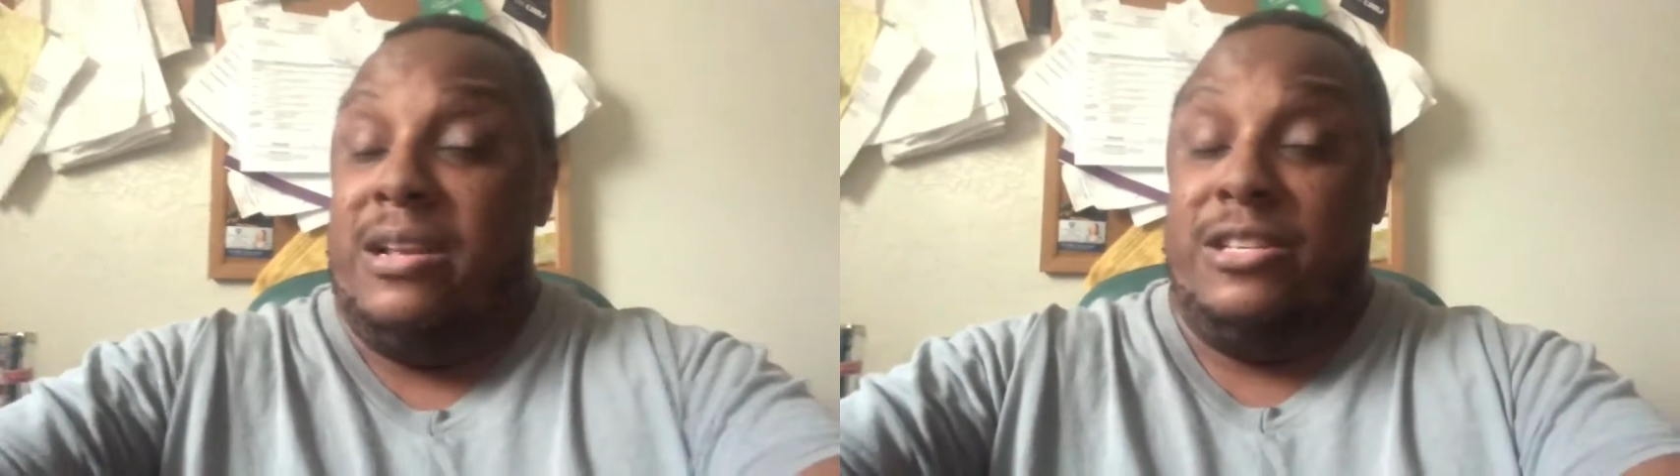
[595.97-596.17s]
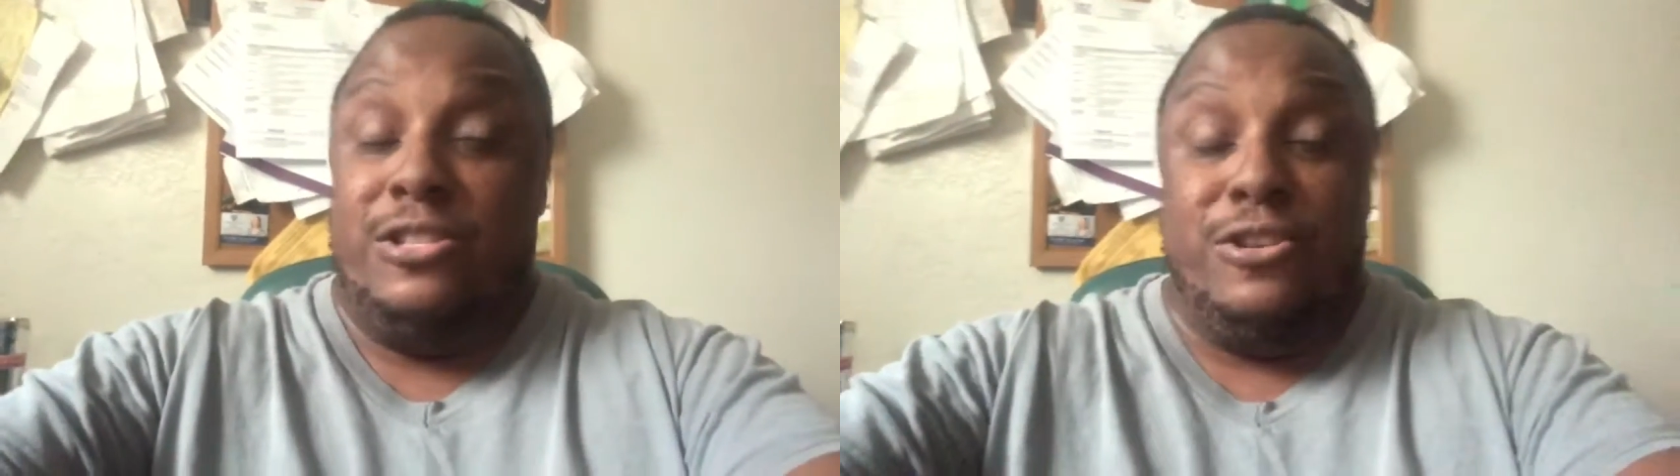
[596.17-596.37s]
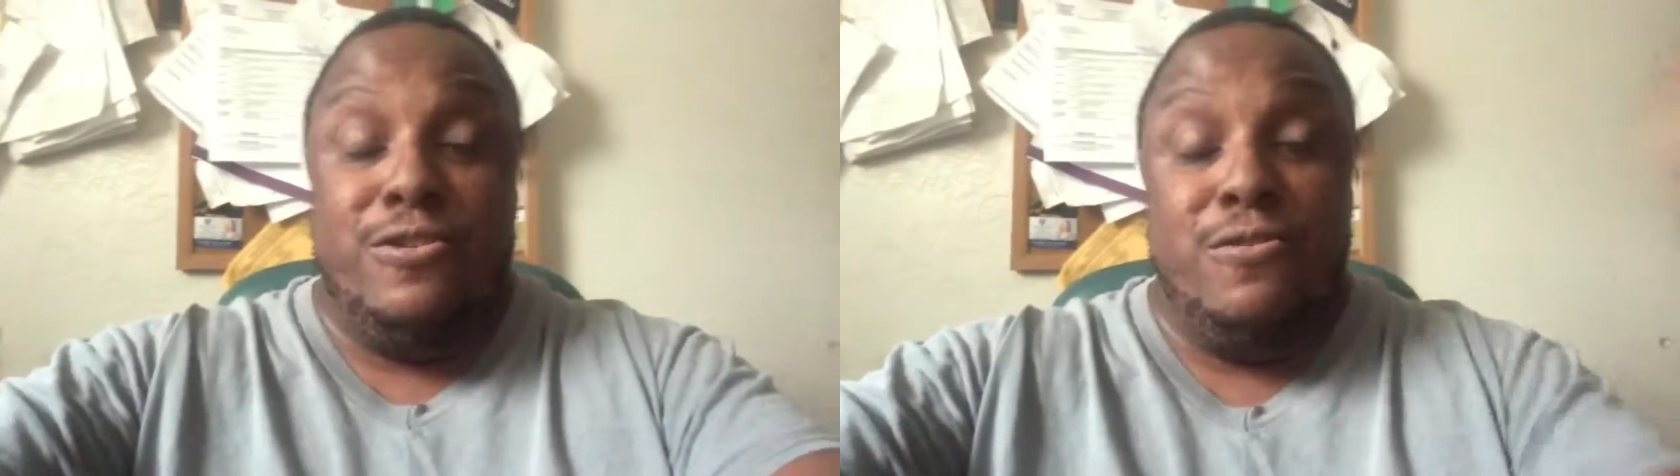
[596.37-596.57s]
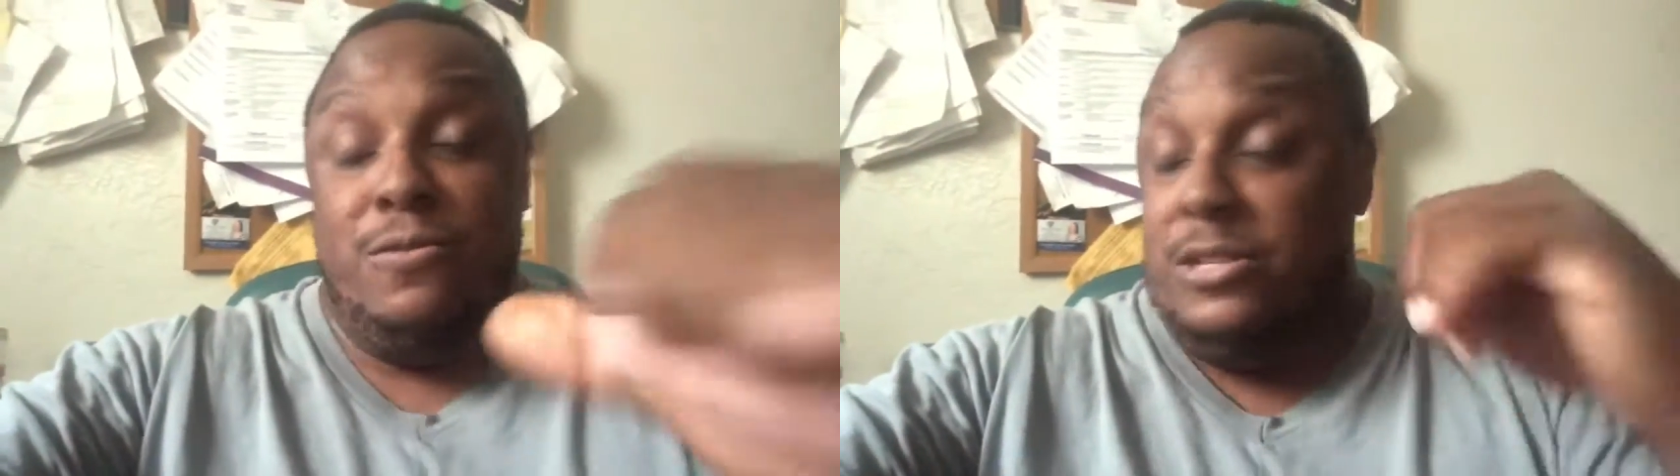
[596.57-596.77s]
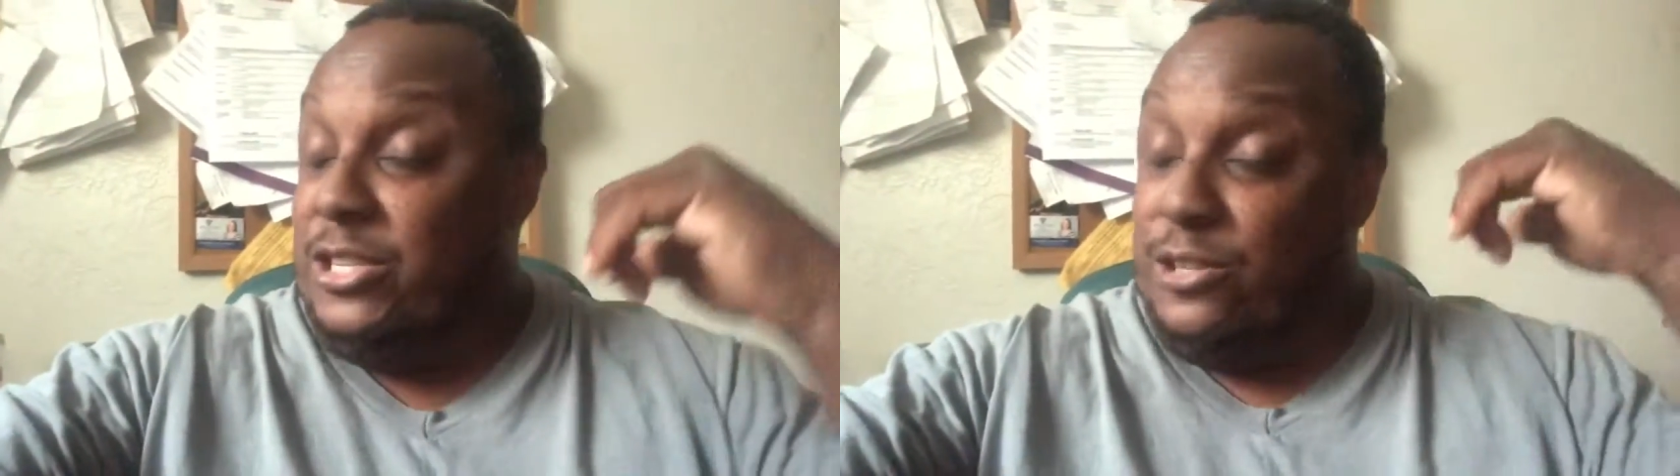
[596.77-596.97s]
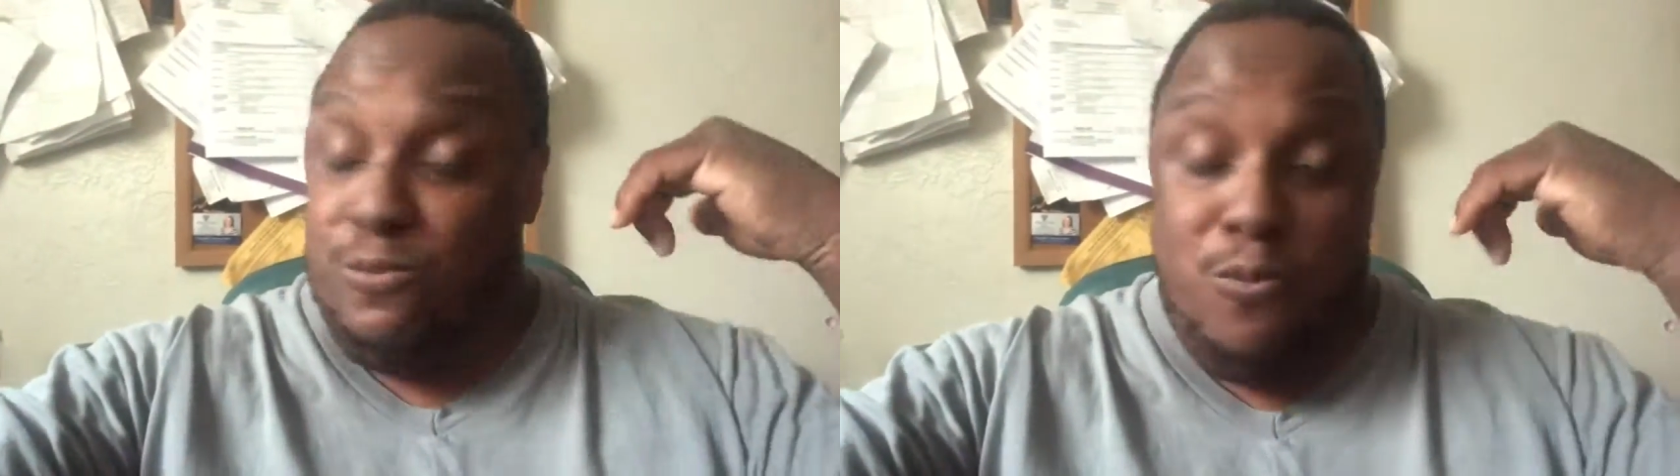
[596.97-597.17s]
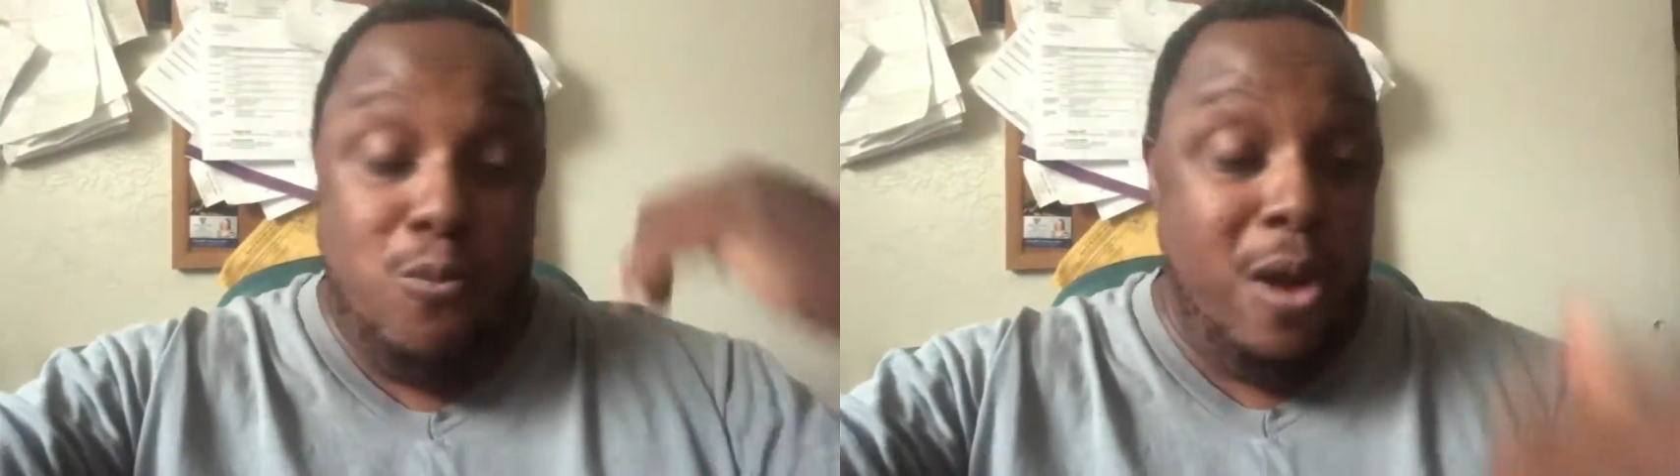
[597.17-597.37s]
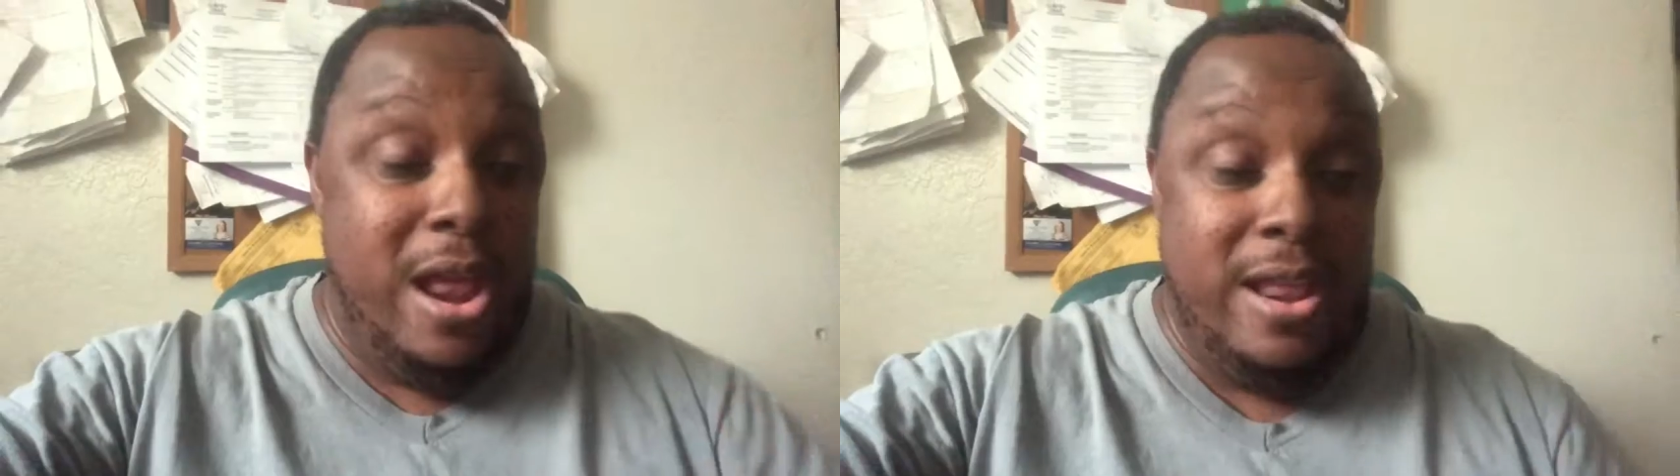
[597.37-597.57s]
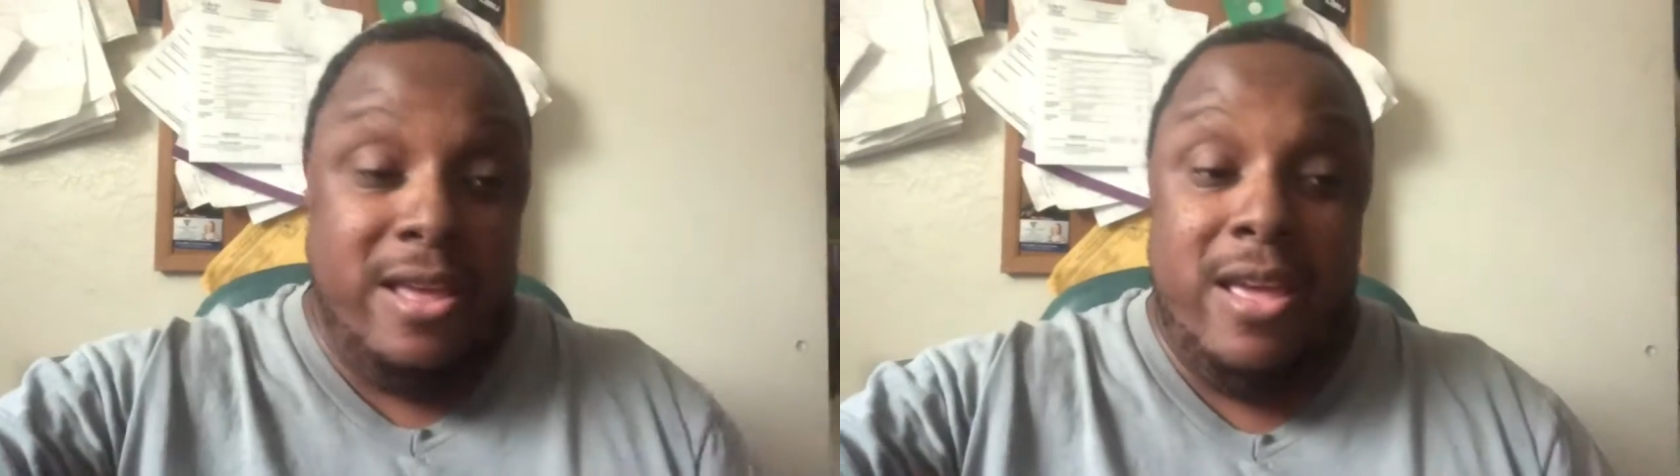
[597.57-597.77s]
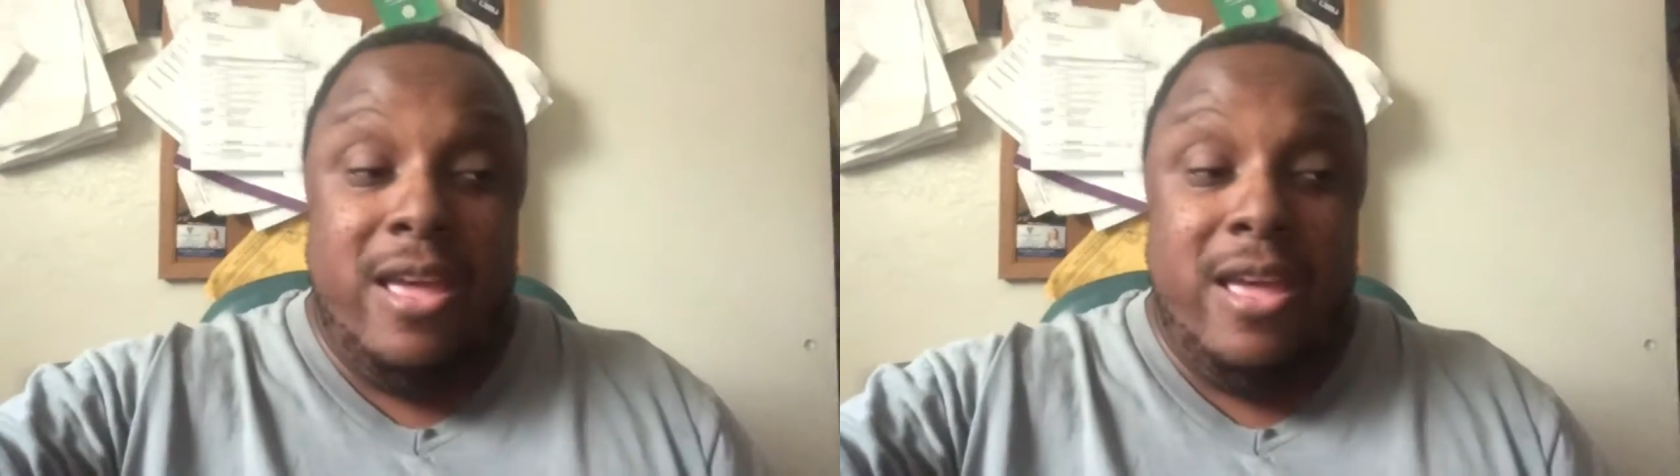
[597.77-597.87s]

This dude just went